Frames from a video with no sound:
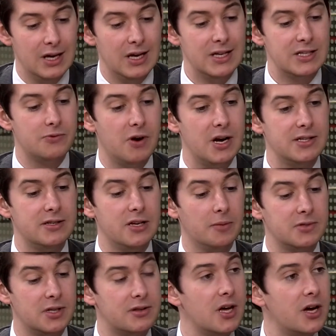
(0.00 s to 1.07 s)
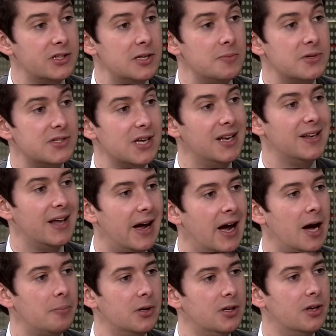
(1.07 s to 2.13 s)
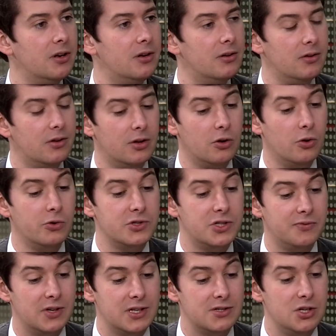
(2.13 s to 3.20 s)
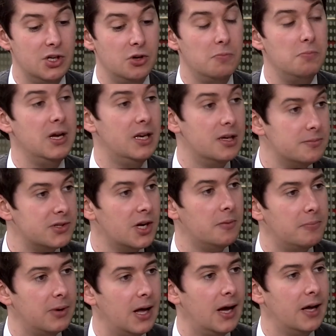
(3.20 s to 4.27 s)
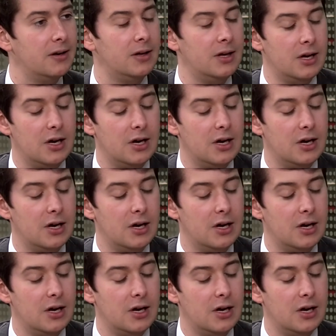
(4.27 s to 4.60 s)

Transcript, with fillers: It's raised it up to thirty percent. That happened at the launch of its new medium-term plan